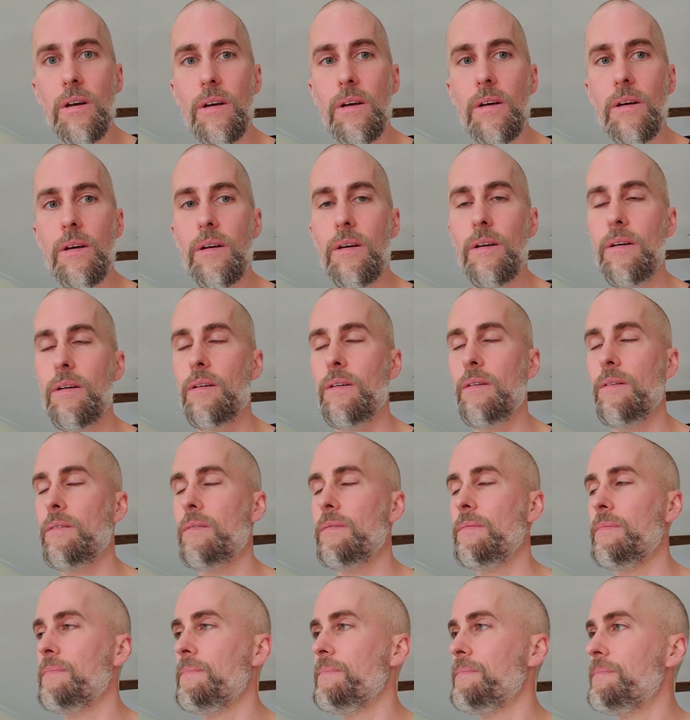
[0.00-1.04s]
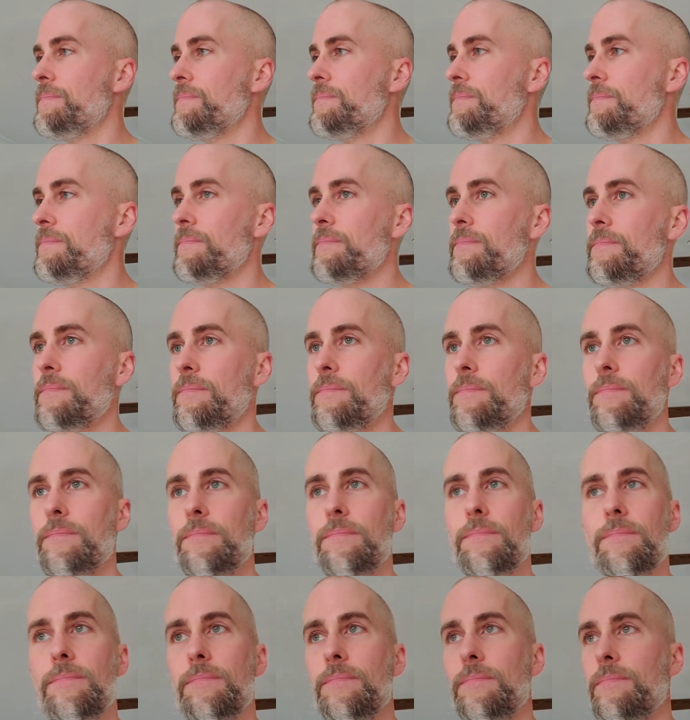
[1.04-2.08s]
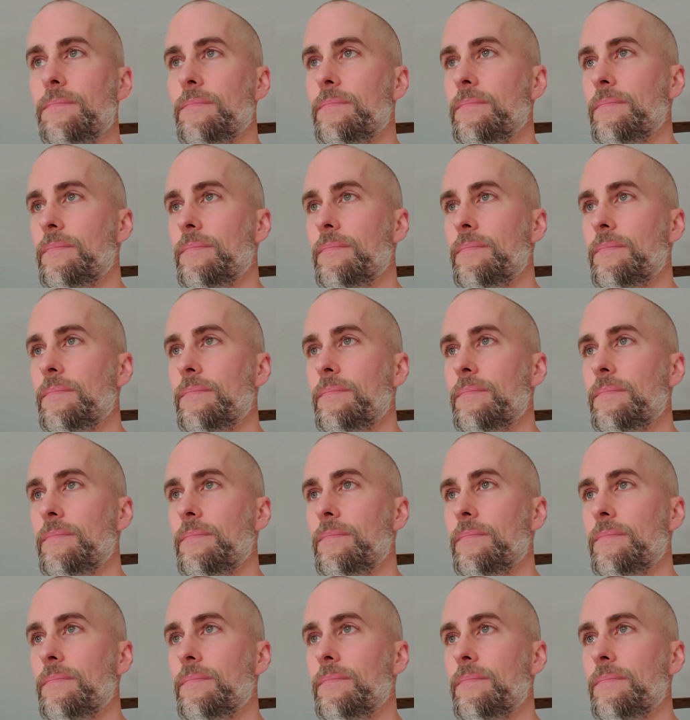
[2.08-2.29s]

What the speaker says: No one is speaking in this clip.